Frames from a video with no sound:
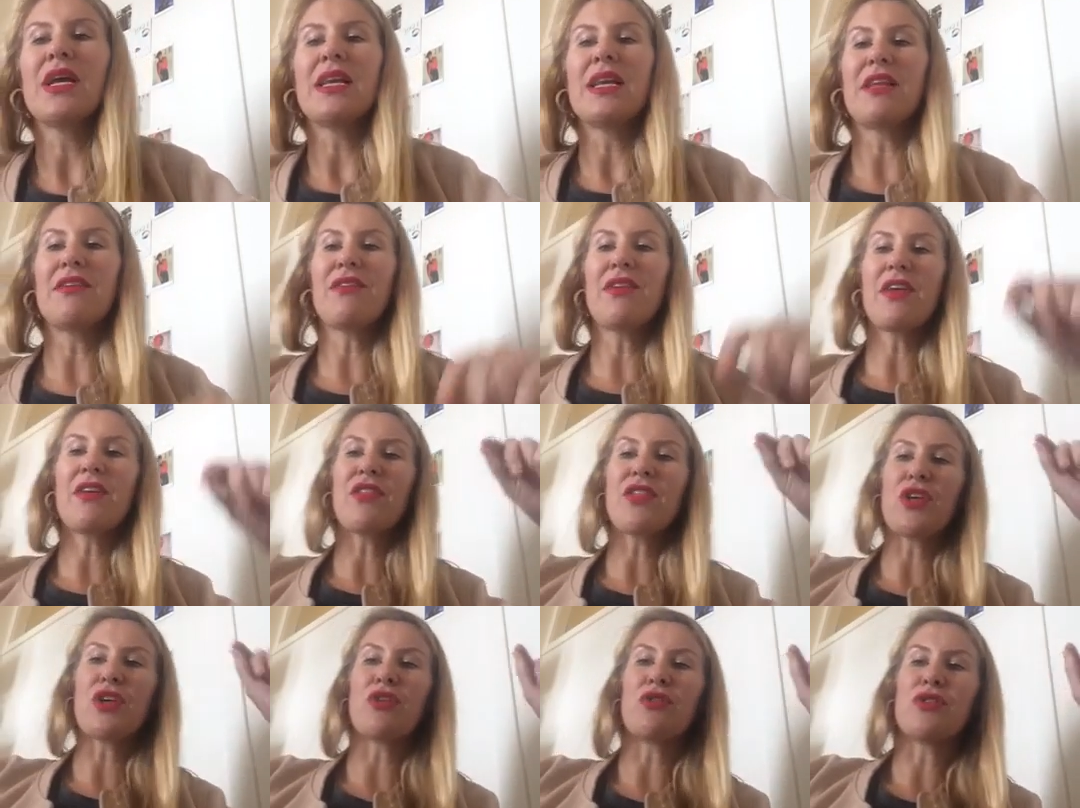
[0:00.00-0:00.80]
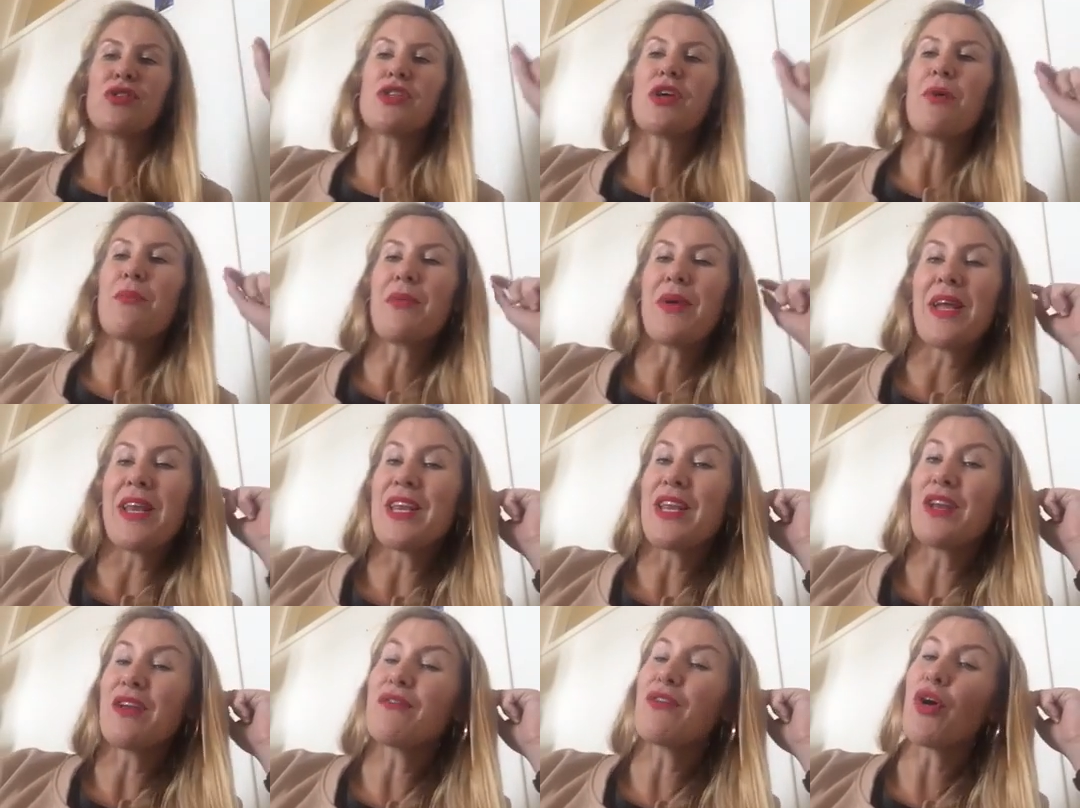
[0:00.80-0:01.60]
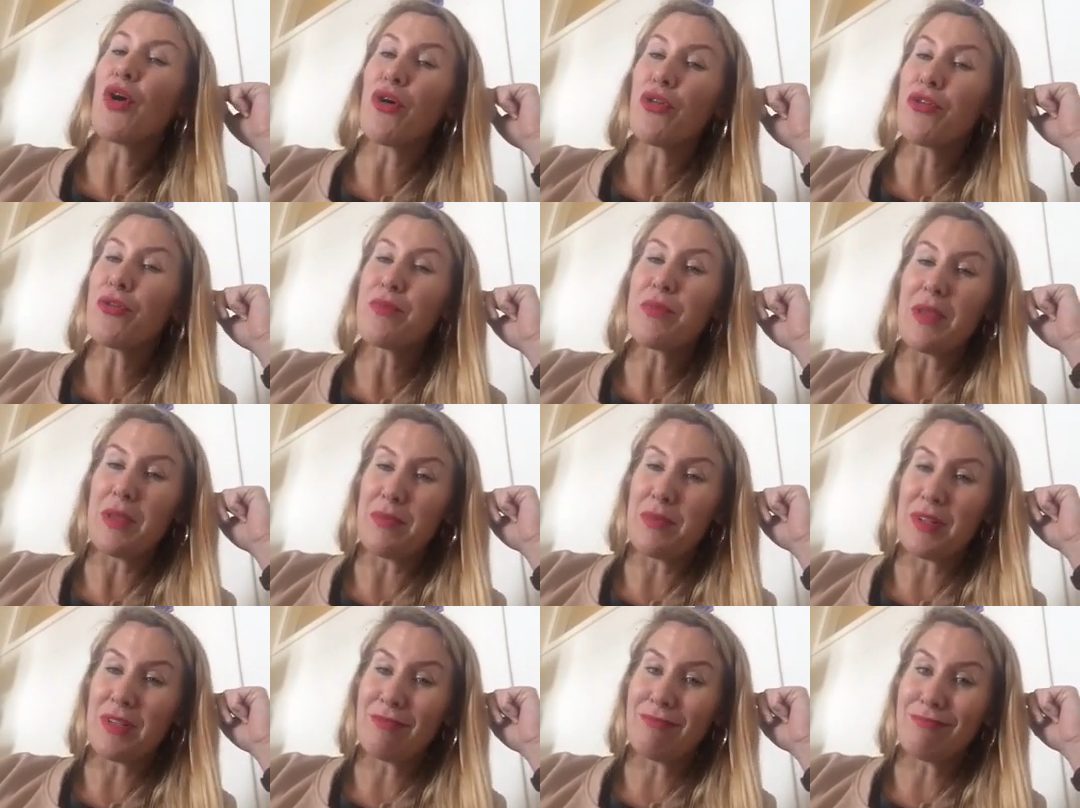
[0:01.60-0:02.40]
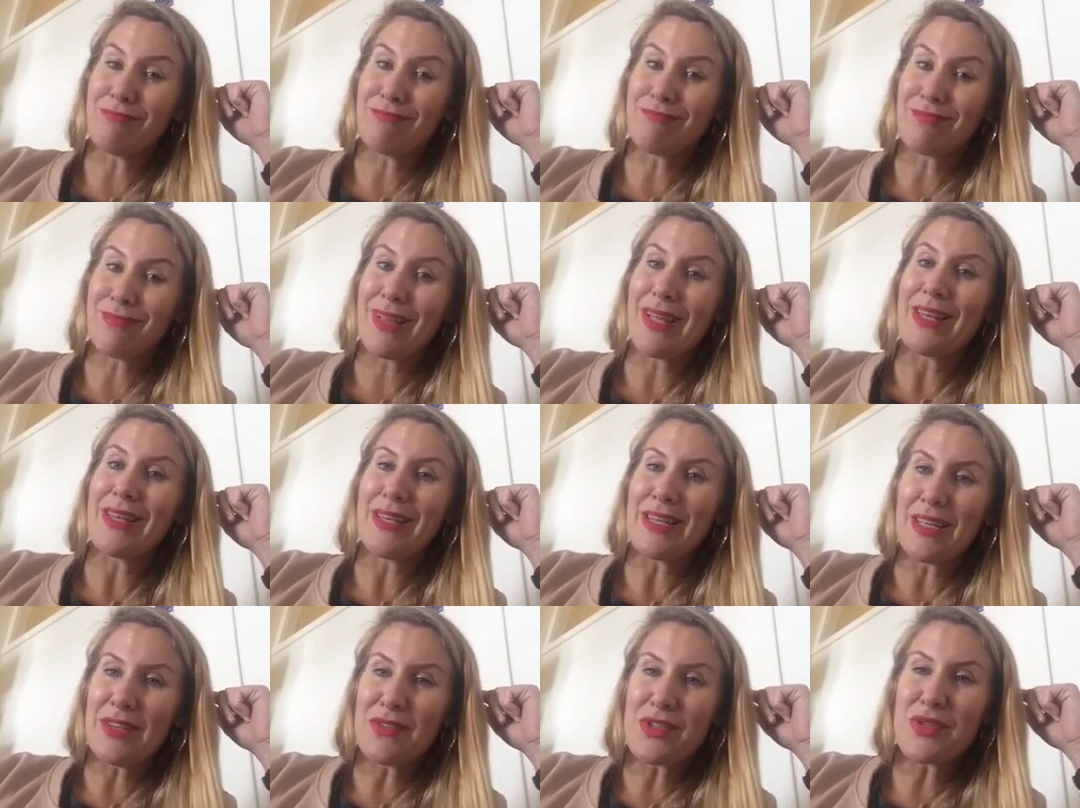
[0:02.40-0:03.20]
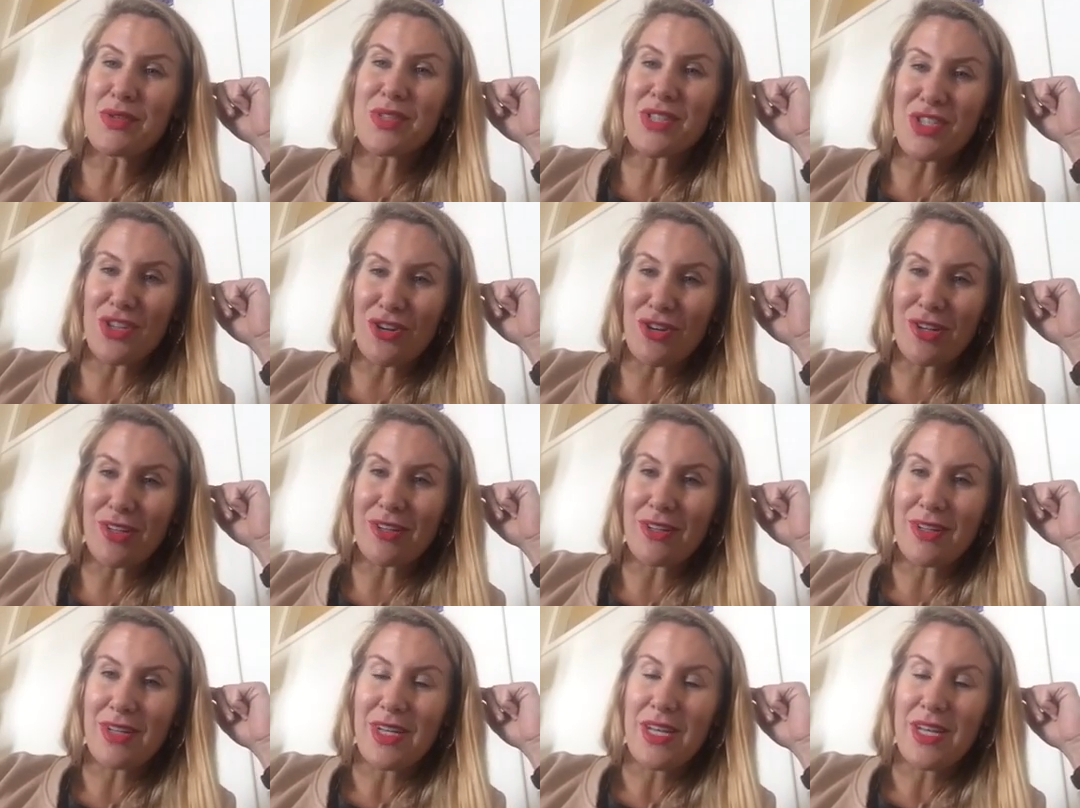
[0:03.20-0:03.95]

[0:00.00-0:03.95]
Living in the good opinion of other people leaves you stuck,